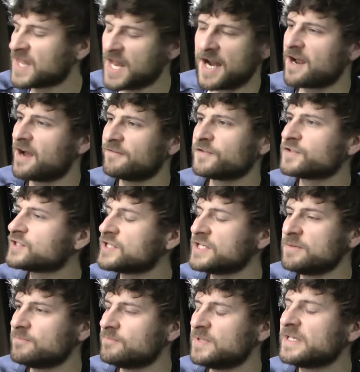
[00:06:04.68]
that I got for
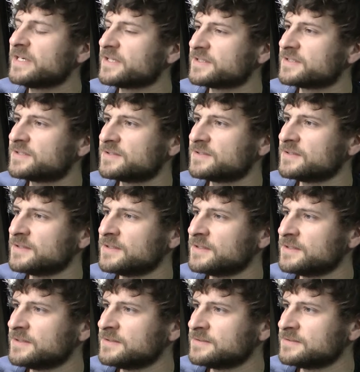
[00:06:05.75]
cheap because
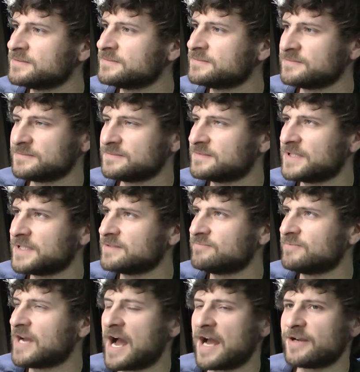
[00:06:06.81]

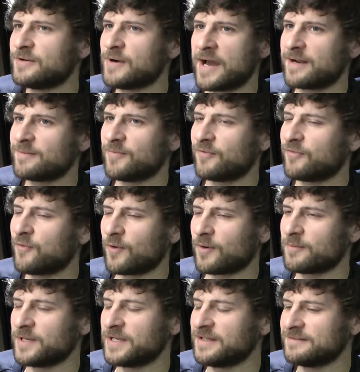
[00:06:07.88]
the guy who had it
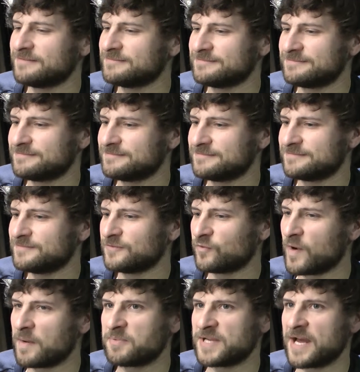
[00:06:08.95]
before me
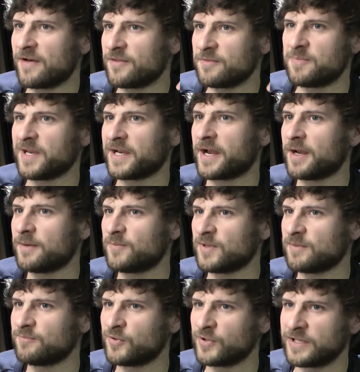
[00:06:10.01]
ripped out the pickup
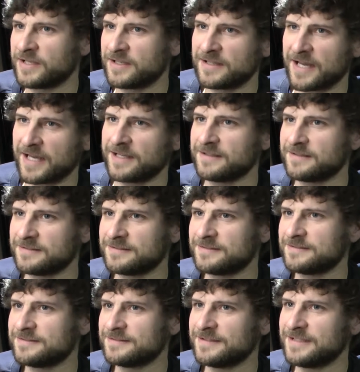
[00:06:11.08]
and put in like a
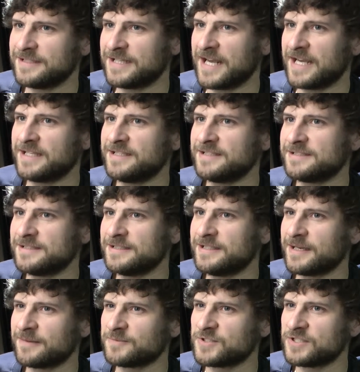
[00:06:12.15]
an eighties
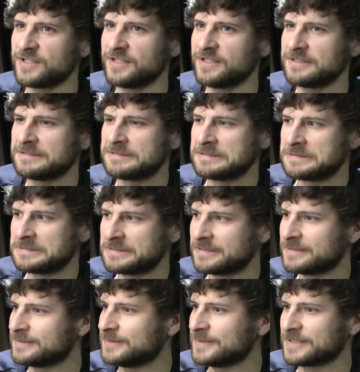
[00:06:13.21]
E M G,
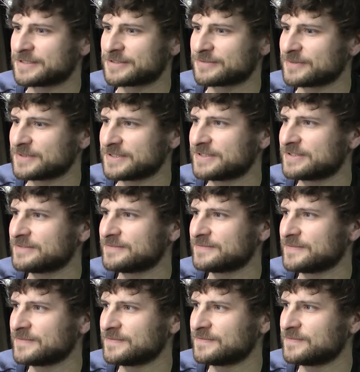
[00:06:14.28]
which was
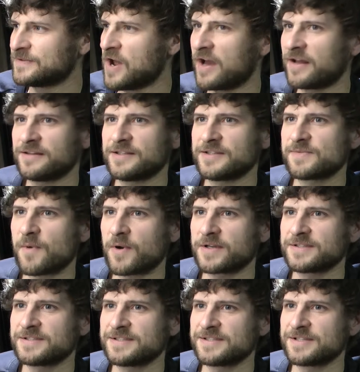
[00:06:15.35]
not the
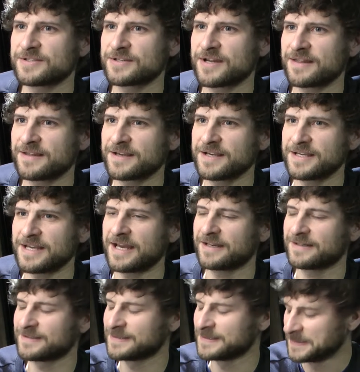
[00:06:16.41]
smartest decision, I think.
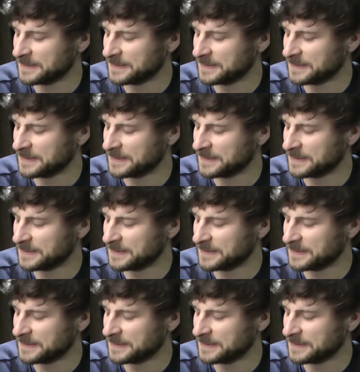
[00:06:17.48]
Yeah.